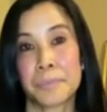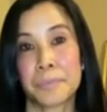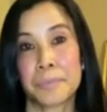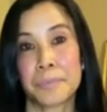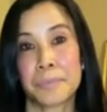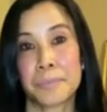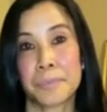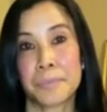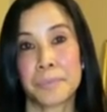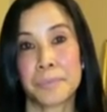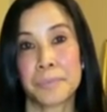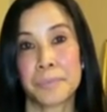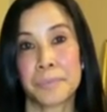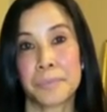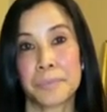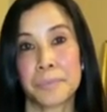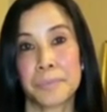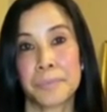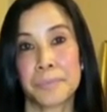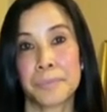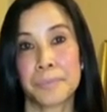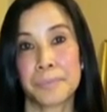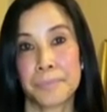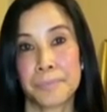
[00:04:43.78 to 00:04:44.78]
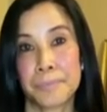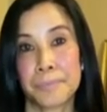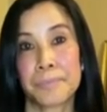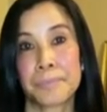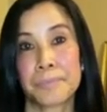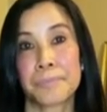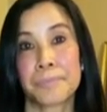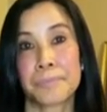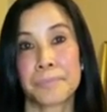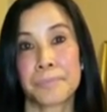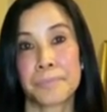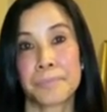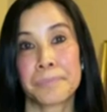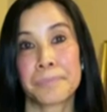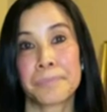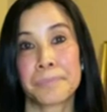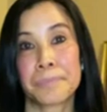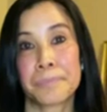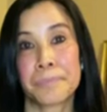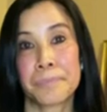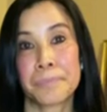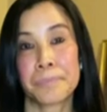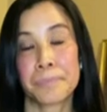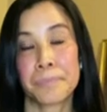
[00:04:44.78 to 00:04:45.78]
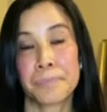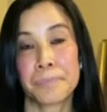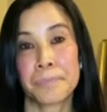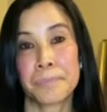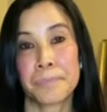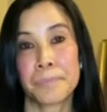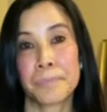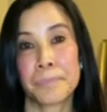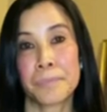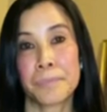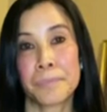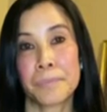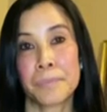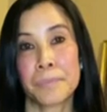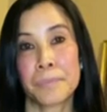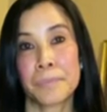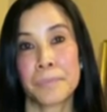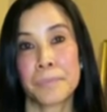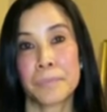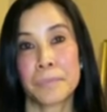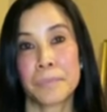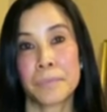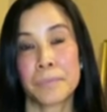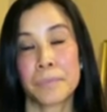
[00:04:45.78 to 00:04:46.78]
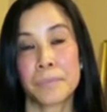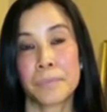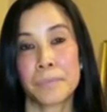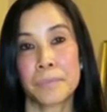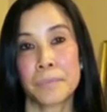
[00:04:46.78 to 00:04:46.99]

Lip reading: This person isn't speaking.